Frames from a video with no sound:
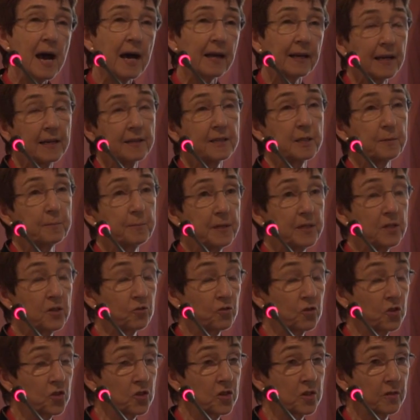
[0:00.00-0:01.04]
and I think
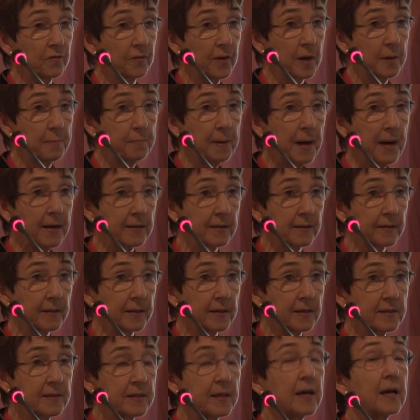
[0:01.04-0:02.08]
pediatricians are very bad at
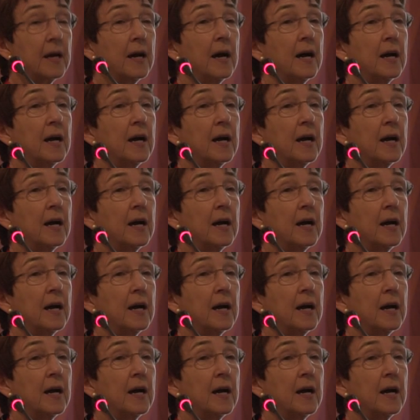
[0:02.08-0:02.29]
this,